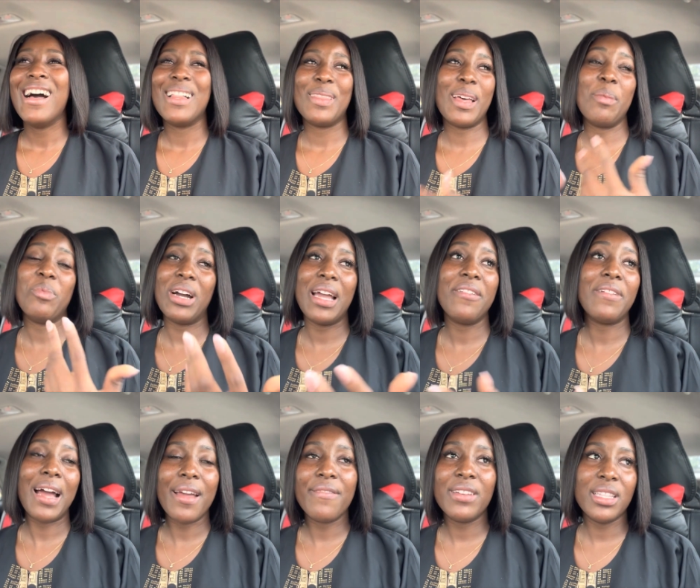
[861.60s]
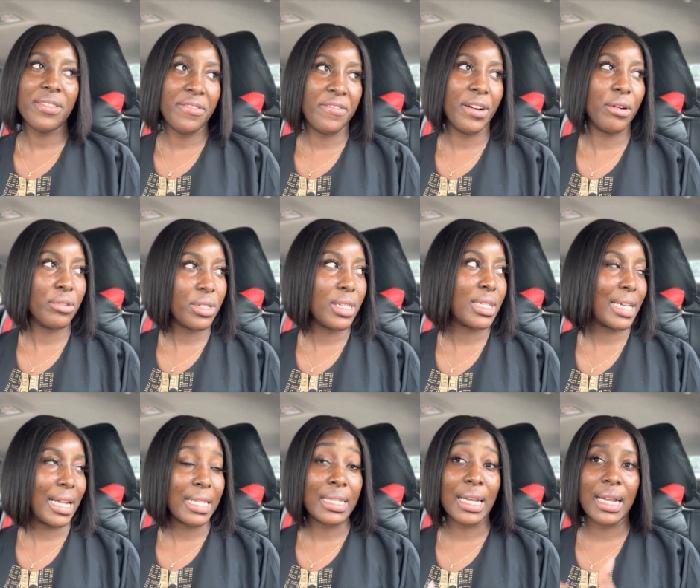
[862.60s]
like but I, I really felt it
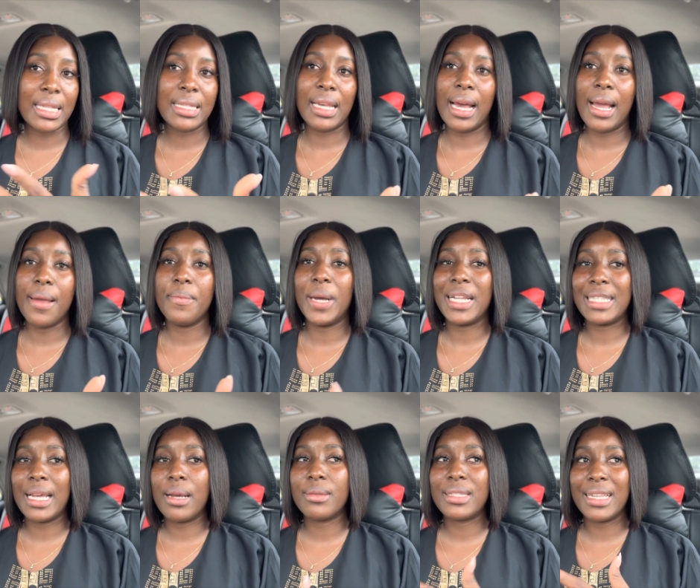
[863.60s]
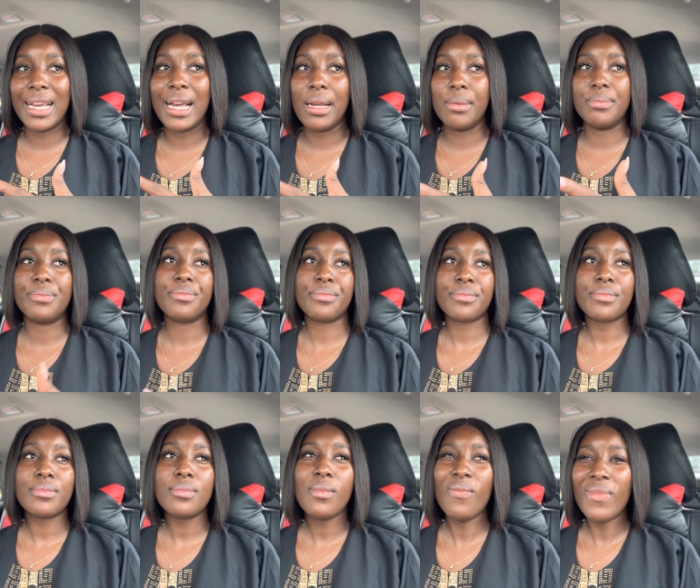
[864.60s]
at that time at that time
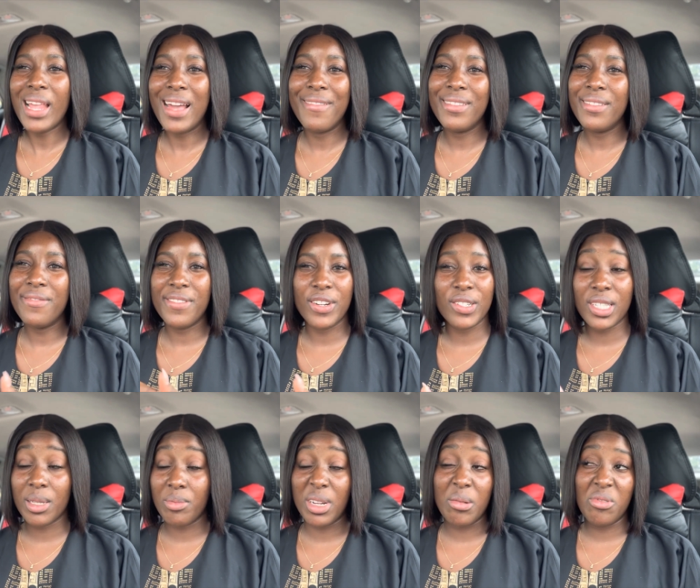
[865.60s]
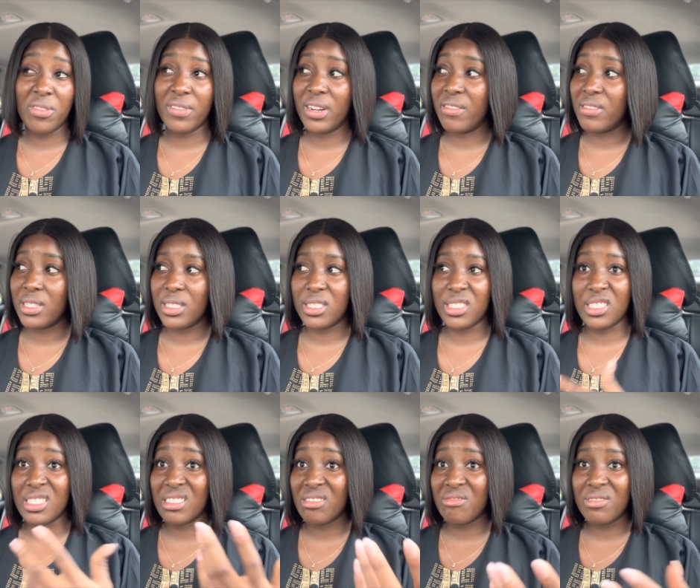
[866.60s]
i really felt it but i'm over it
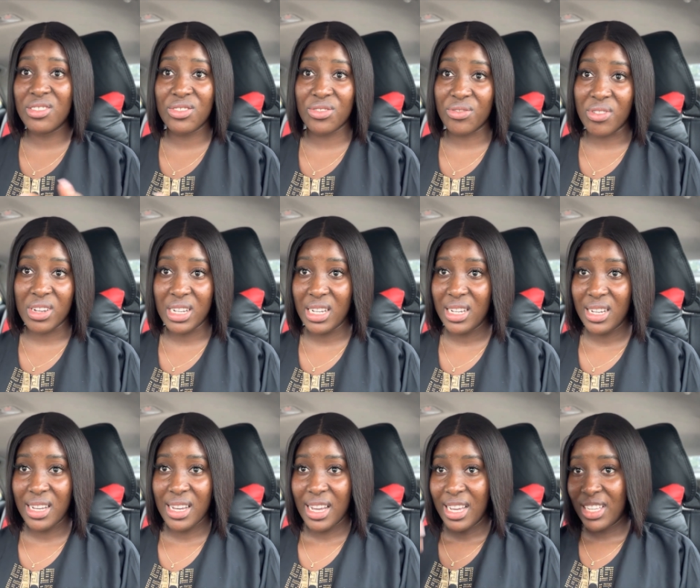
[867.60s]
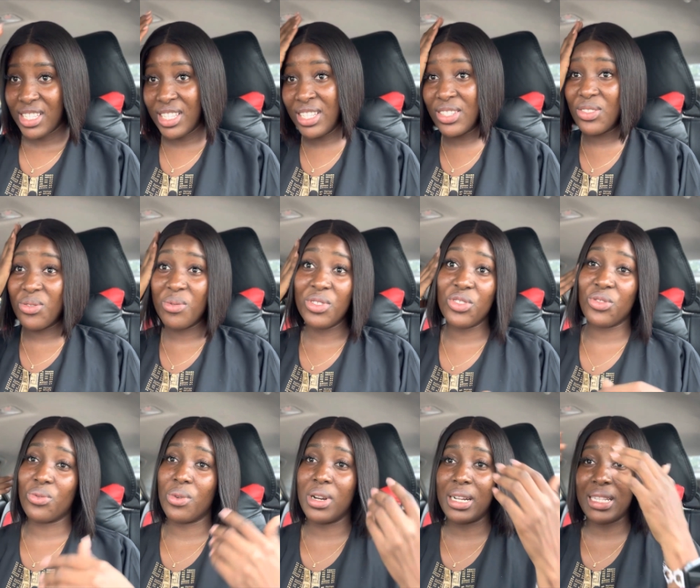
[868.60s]
she's doing strong she's doing
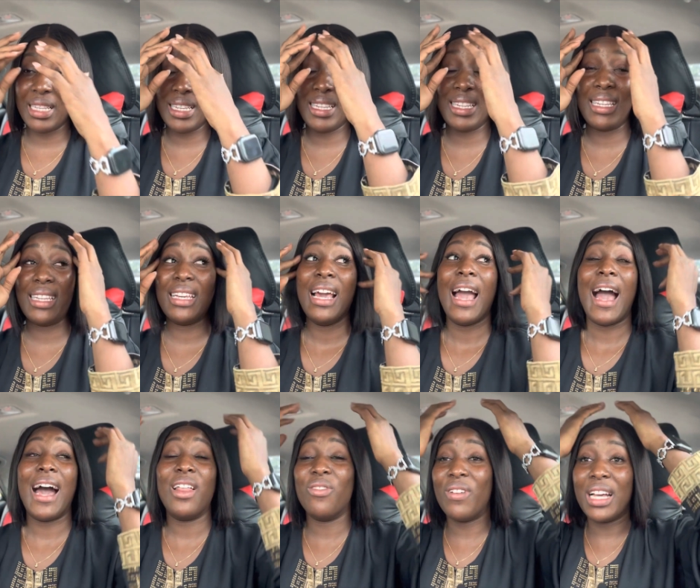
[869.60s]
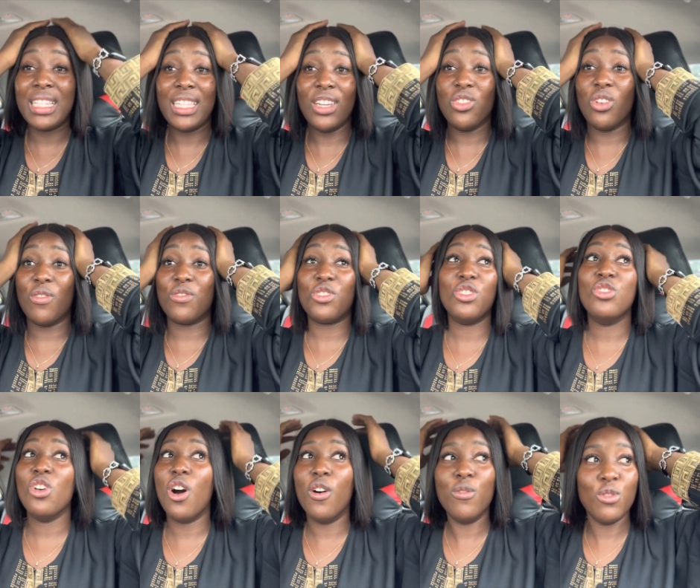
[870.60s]
strong the advantage of she
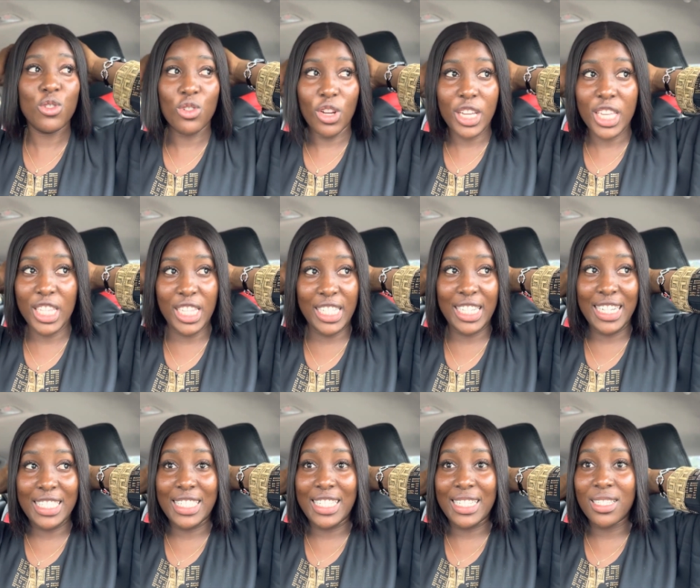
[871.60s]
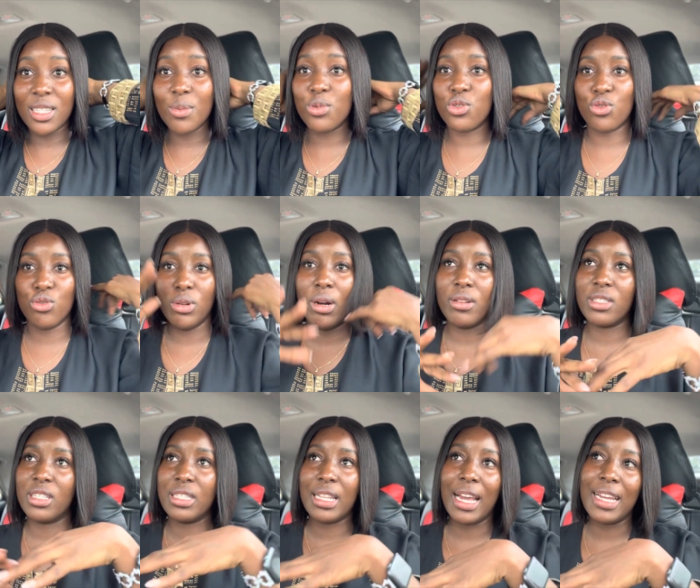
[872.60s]
not even sucking is that she sleeps throughout
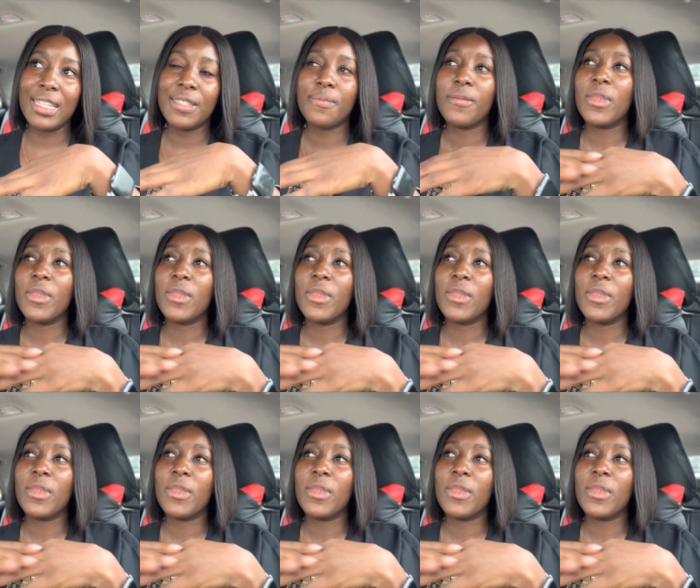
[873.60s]
the night